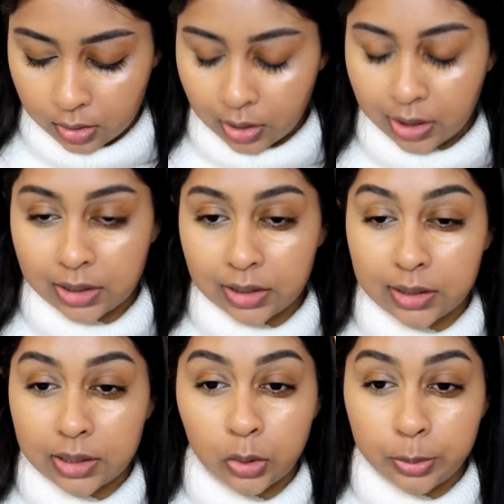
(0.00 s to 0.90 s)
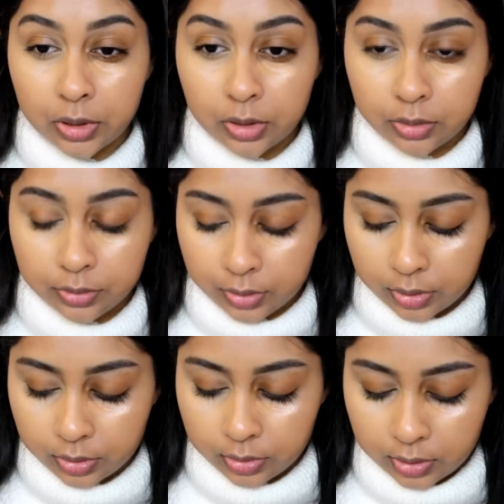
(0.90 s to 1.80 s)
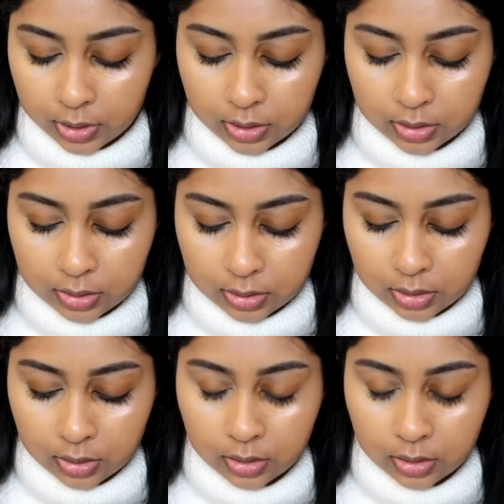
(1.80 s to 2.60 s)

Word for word: And a little bit of this.